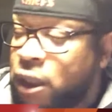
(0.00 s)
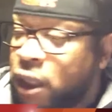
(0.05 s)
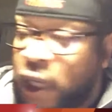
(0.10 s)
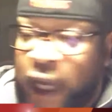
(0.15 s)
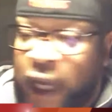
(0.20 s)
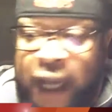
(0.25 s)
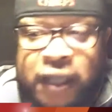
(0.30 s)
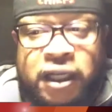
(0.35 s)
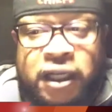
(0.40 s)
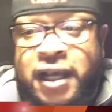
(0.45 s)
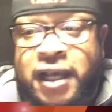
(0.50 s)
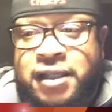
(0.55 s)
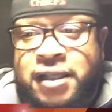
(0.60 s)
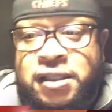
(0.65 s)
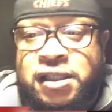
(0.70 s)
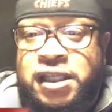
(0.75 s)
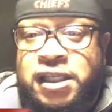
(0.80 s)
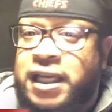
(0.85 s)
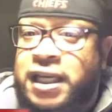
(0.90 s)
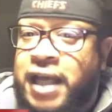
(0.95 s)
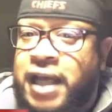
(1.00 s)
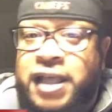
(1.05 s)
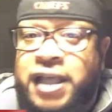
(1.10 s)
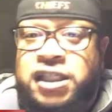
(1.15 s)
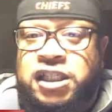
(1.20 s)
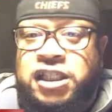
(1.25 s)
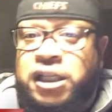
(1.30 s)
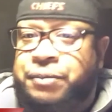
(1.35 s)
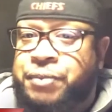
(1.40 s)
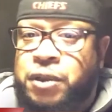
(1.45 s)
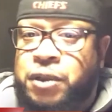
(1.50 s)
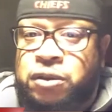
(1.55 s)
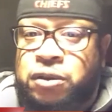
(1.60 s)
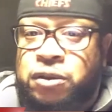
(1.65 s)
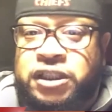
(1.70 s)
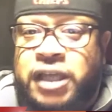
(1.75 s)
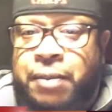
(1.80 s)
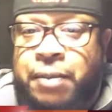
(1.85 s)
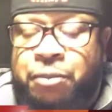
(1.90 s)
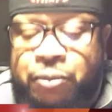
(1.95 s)
And Kansas City ain't sleeping on the
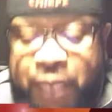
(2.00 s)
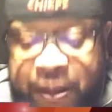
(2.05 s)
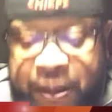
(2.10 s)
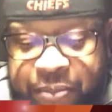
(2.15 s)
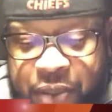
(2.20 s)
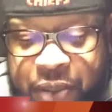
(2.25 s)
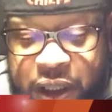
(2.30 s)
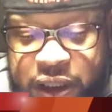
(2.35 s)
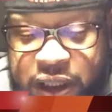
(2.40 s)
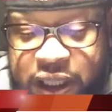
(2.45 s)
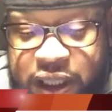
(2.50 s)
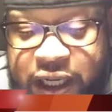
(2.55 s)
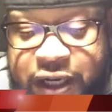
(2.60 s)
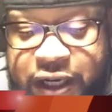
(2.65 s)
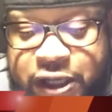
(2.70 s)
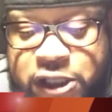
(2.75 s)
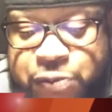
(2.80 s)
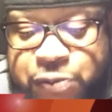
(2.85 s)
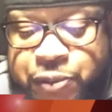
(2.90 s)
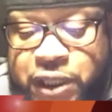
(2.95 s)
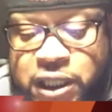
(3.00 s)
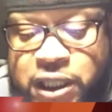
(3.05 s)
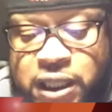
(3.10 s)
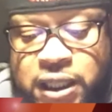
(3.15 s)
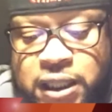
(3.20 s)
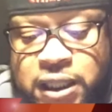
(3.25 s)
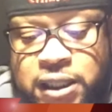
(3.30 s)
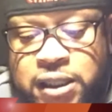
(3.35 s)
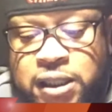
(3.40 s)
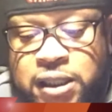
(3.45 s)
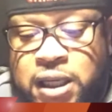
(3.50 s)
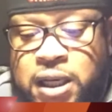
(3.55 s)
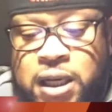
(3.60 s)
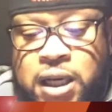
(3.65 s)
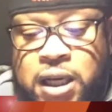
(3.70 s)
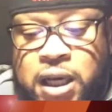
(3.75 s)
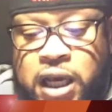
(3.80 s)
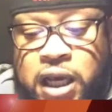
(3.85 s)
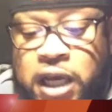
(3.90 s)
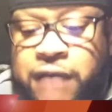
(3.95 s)
Tampa Bay Buccaneers because
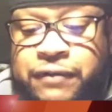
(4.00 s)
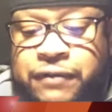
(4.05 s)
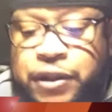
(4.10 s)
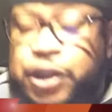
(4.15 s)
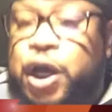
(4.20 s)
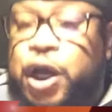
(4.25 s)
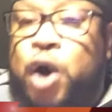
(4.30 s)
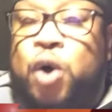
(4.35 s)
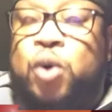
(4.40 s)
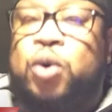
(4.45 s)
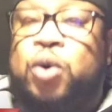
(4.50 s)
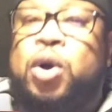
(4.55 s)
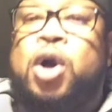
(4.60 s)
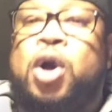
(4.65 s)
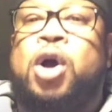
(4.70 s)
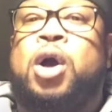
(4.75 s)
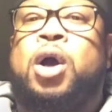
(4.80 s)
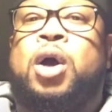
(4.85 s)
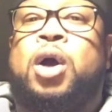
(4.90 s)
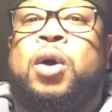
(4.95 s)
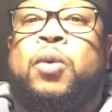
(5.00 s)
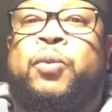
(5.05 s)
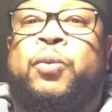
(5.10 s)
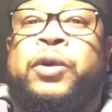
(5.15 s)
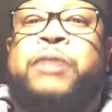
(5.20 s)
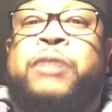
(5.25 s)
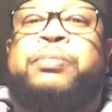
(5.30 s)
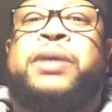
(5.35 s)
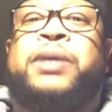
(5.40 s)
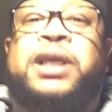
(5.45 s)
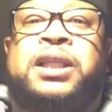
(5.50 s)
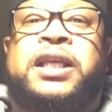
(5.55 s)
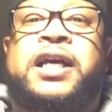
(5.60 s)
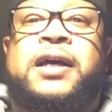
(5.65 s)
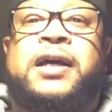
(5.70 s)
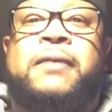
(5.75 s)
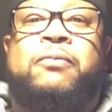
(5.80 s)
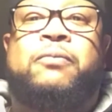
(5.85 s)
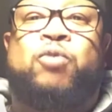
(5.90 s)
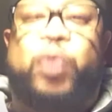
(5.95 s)
even though we beat
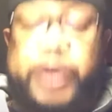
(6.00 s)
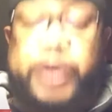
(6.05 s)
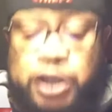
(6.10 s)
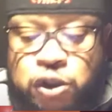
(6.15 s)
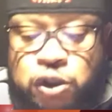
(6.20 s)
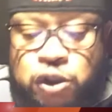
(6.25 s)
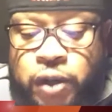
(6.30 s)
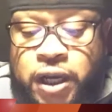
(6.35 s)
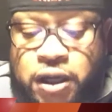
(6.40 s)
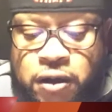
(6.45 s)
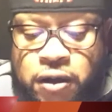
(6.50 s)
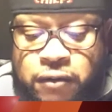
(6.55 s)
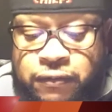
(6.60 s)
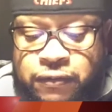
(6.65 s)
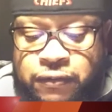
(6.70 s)
them week 12,